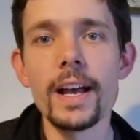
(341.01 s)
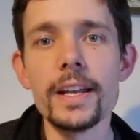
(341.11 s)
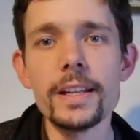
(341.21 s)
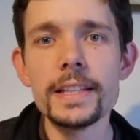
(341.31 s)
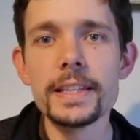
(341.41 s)

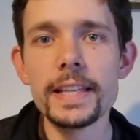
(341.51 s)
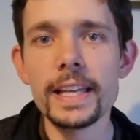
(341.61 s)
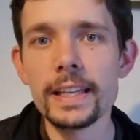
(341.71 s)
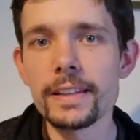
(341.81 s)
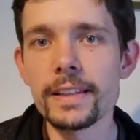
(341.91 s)
Another
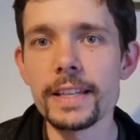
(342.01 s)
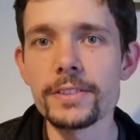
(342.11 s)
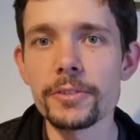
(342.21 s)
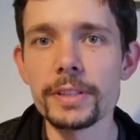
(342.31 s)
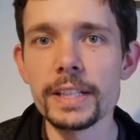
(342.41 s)
thing that
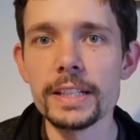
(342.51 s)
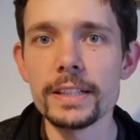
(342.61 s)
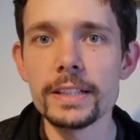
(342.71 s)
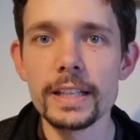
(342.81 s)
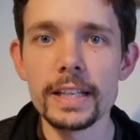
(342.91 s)
is often
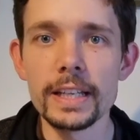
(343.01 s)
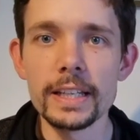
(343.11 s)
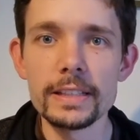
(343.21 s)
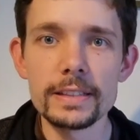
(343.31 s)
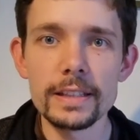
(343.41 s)
hidden
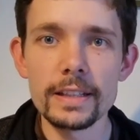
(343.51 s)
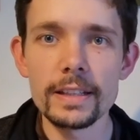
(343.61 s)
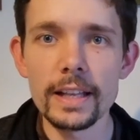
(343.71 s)
is